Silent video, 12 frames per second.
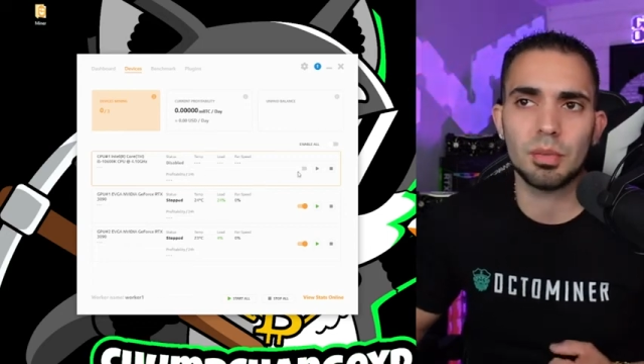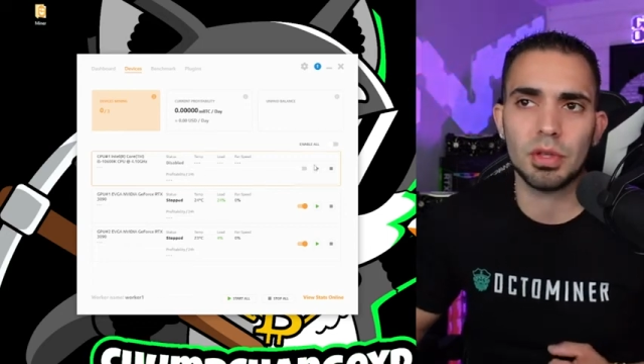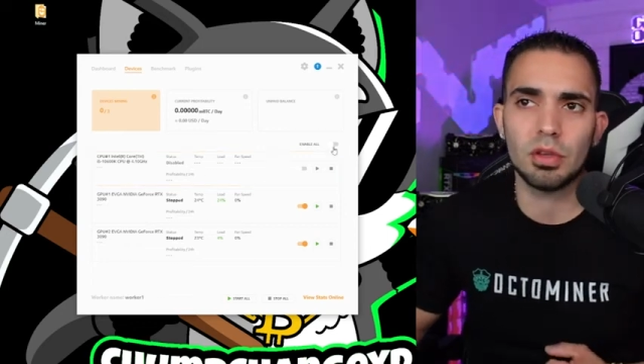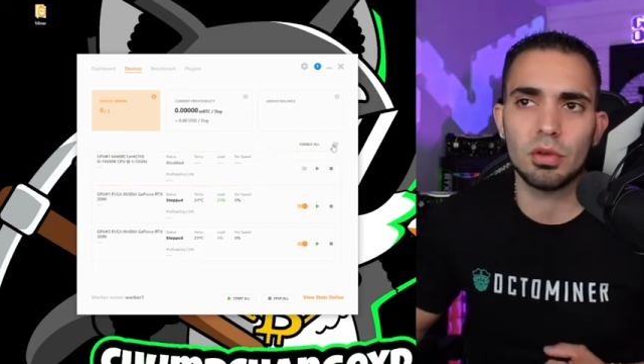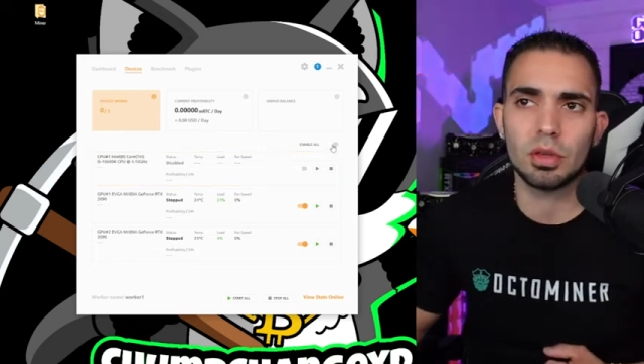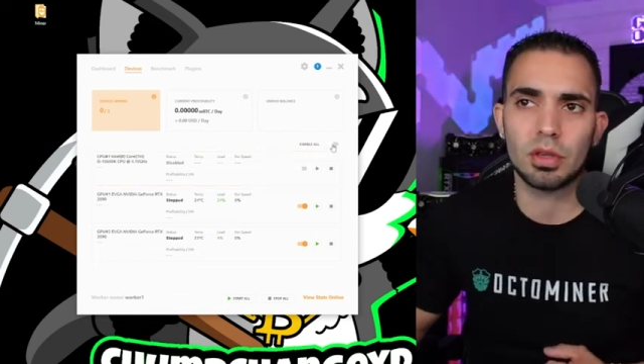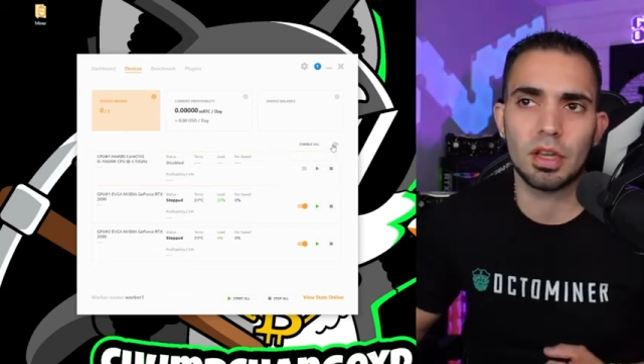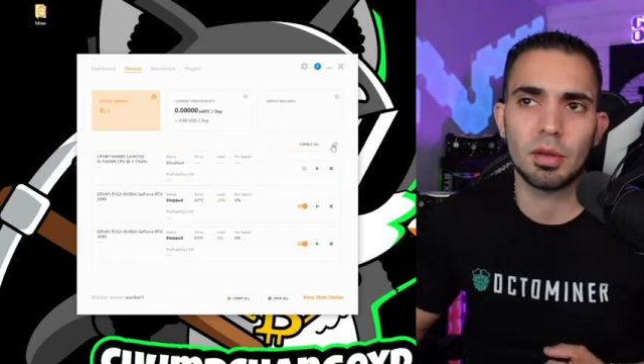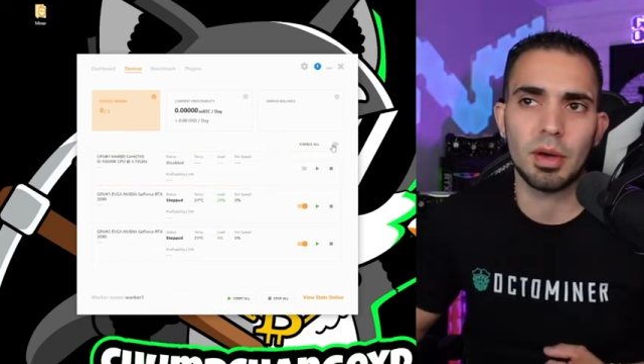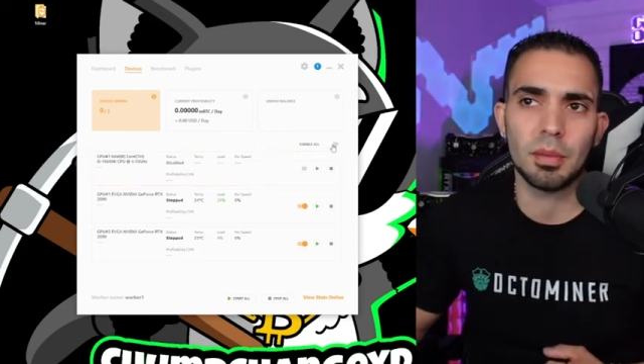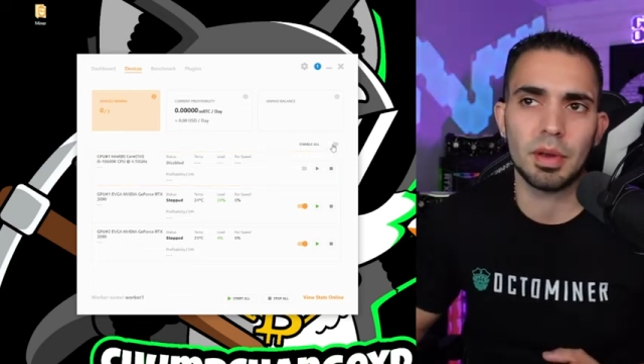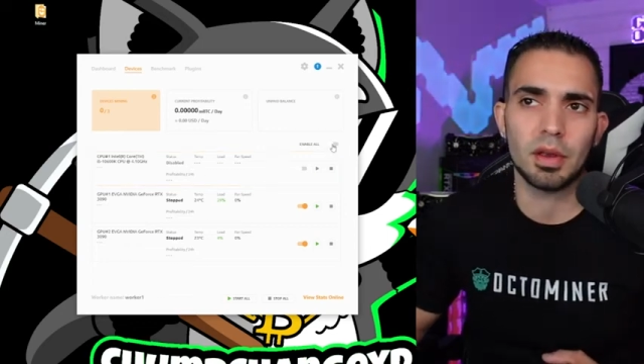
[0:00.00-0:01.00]
you can come
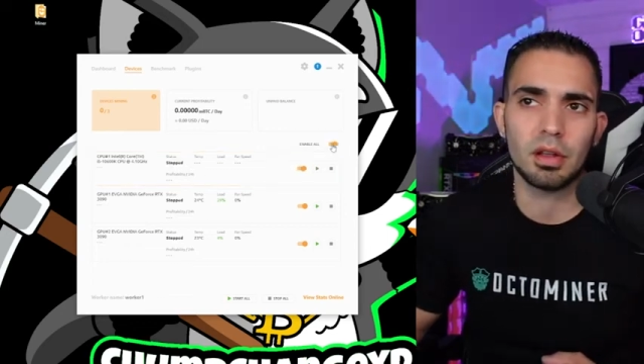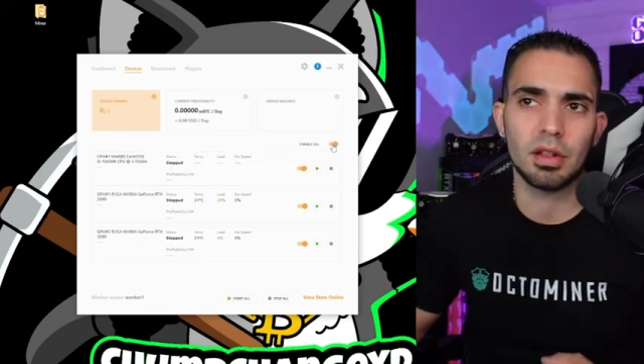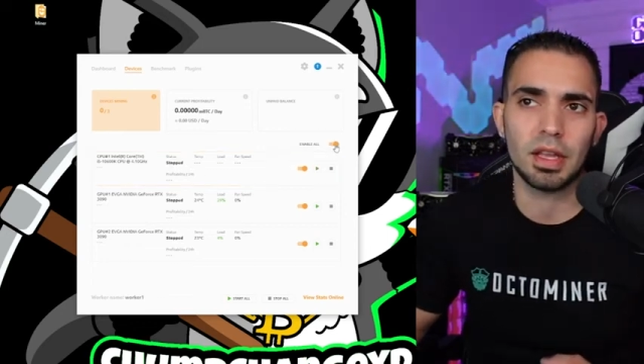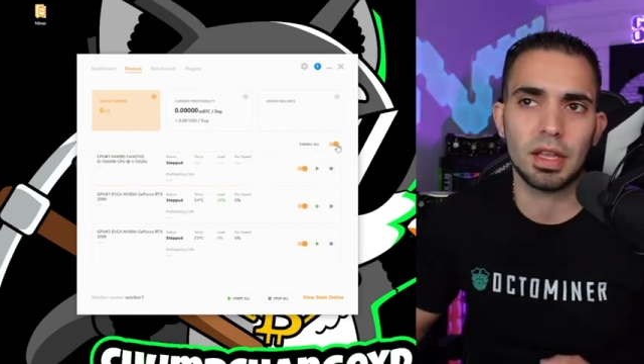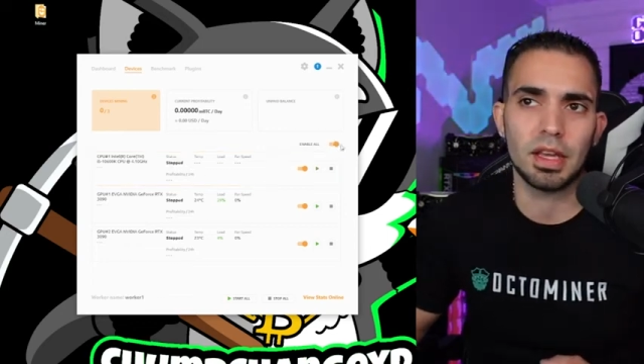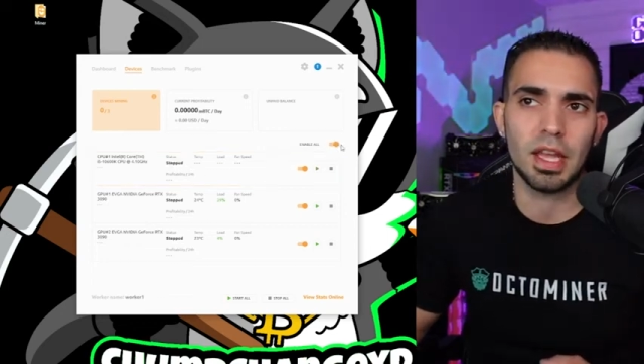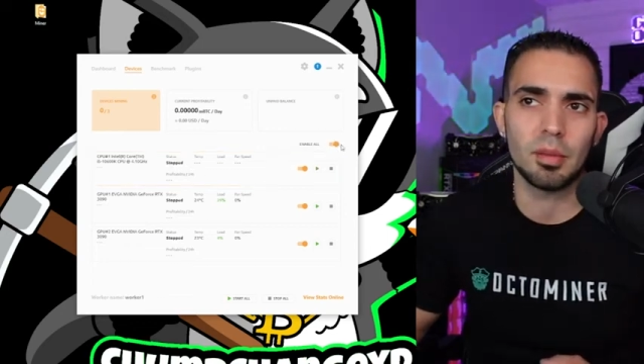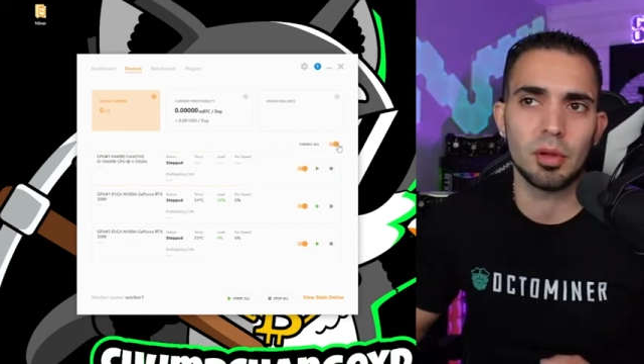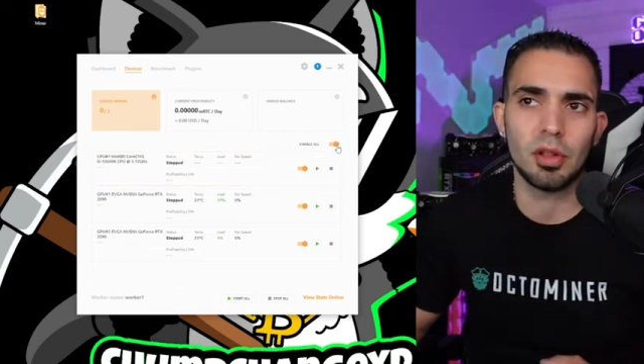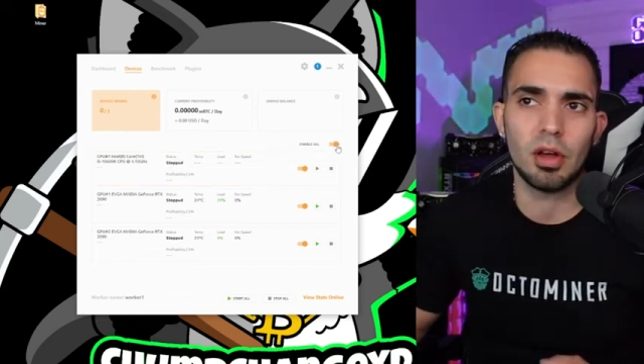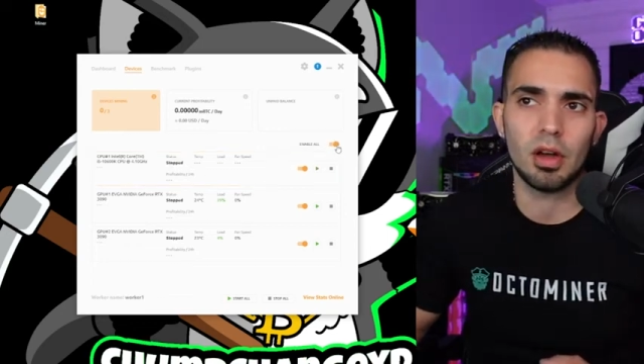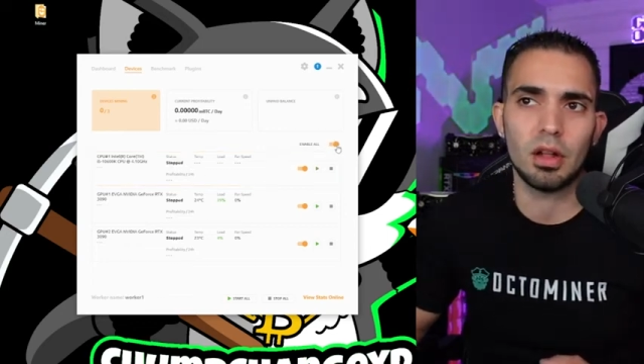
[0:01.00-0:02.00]
up here and click enable
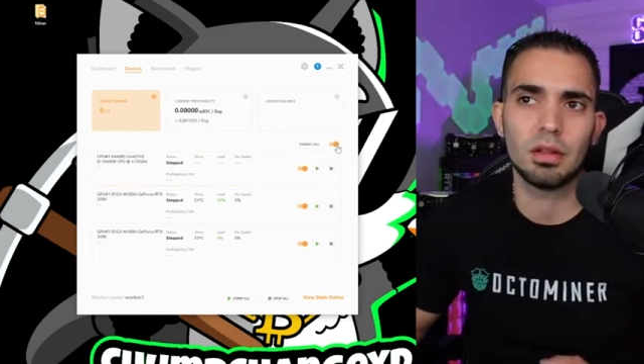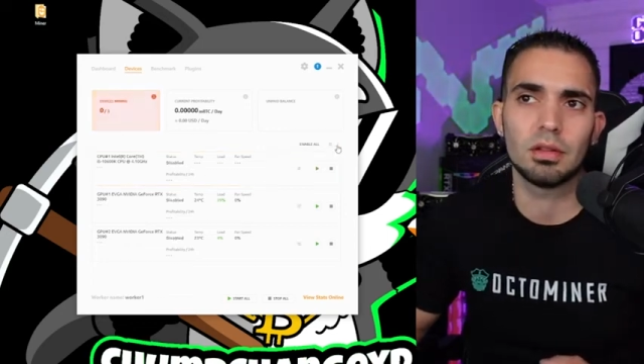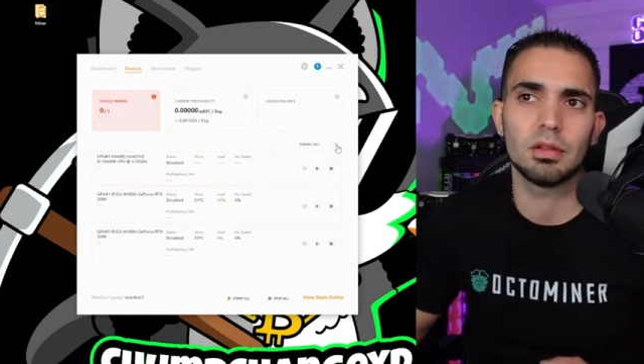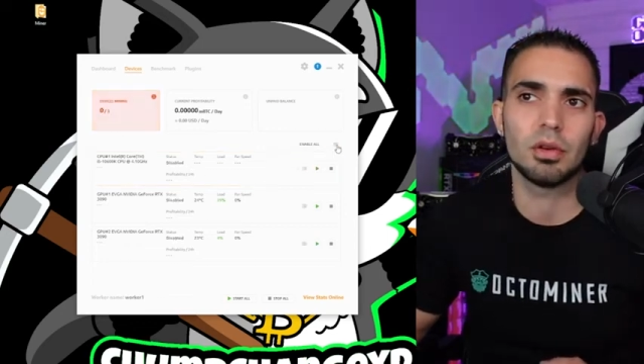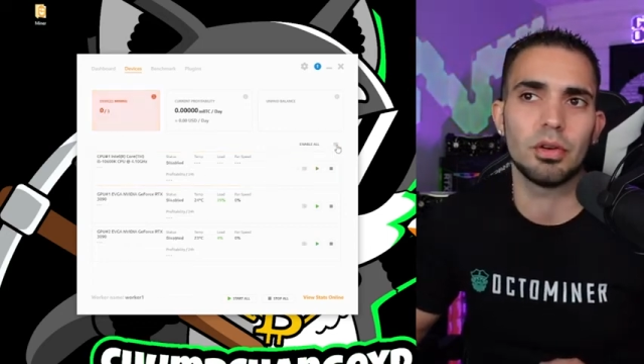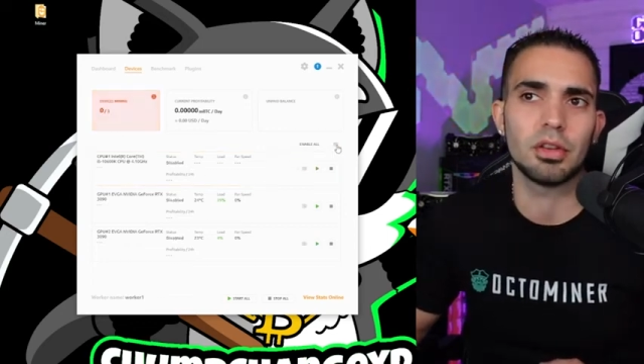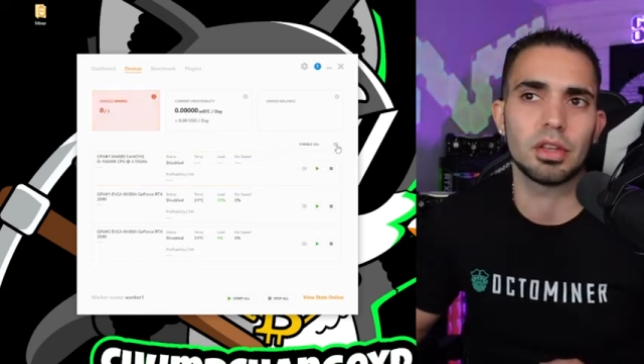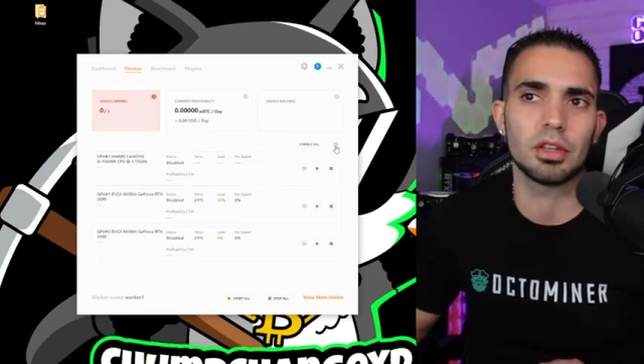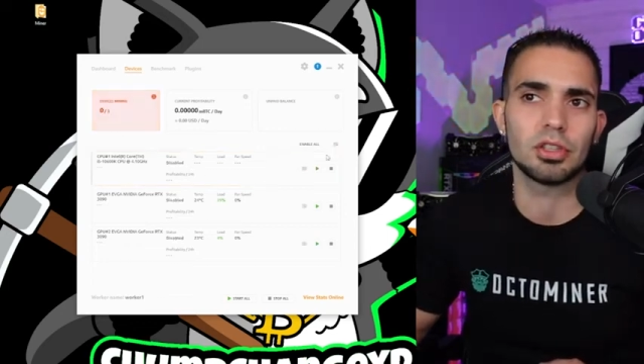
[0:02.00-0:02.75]
all, or you can